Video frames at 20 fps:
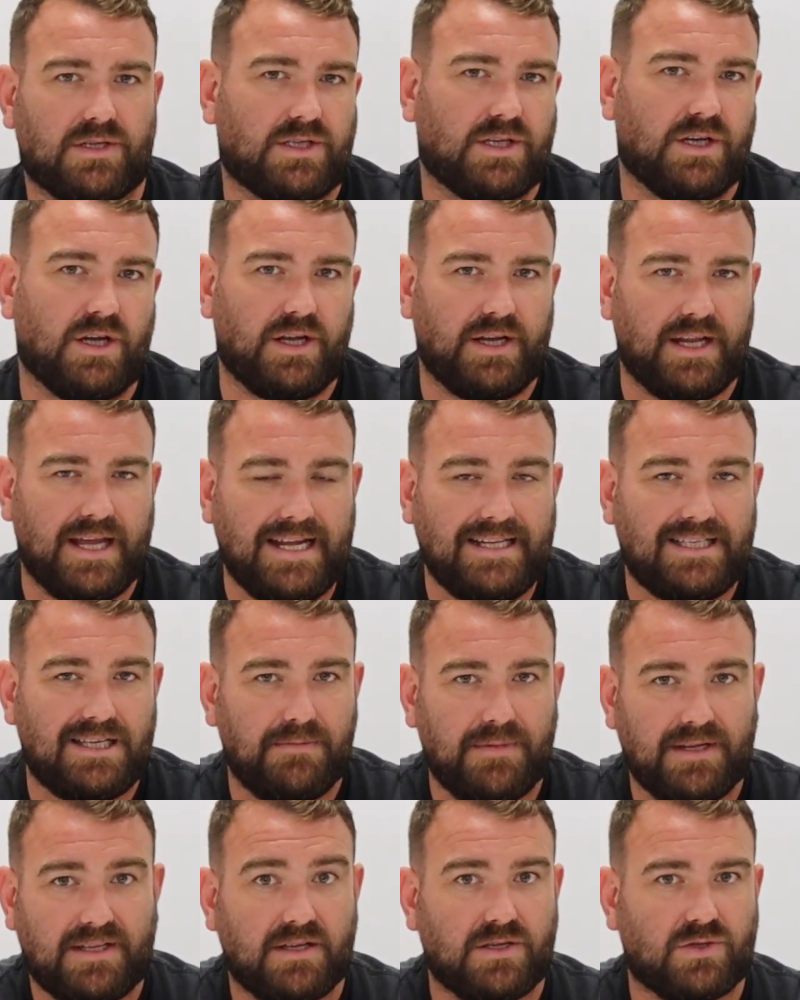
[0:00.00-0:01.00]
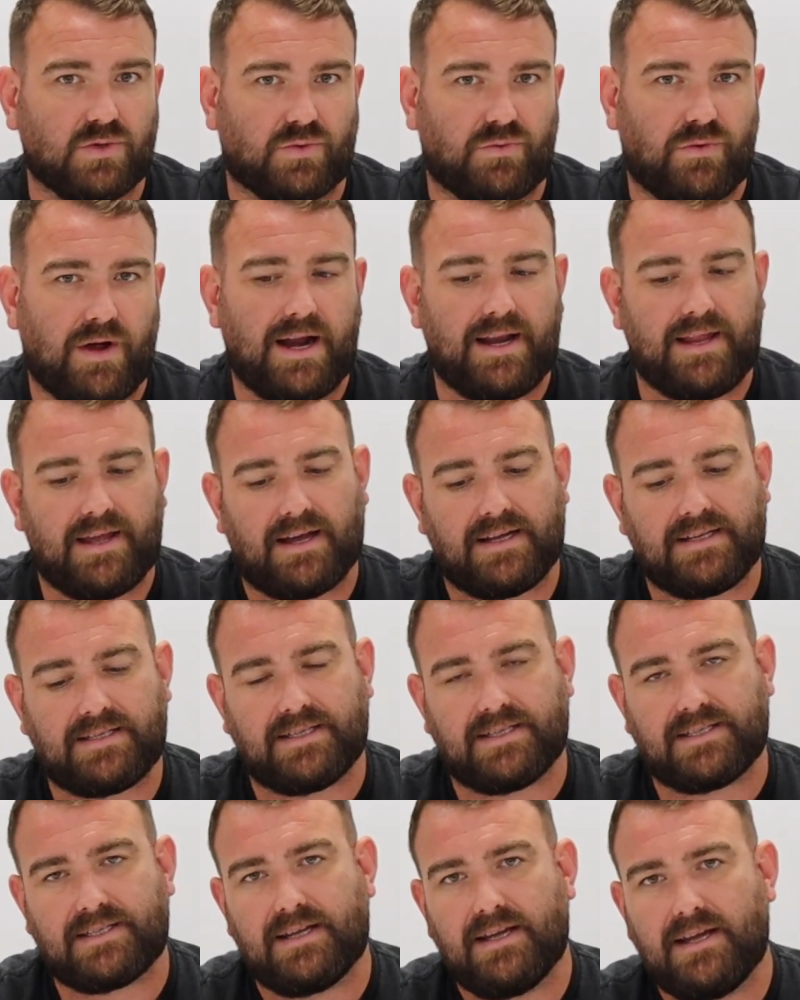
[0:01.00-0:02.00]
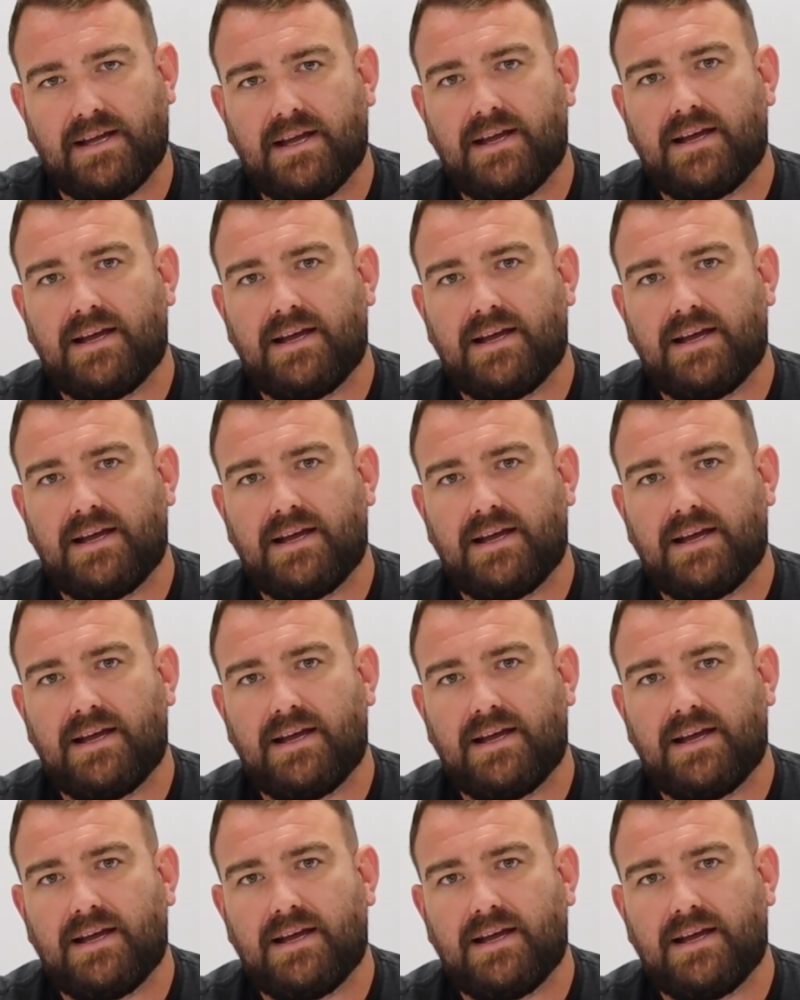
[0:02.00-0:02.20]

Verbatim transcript: certain heat emitters or radiators,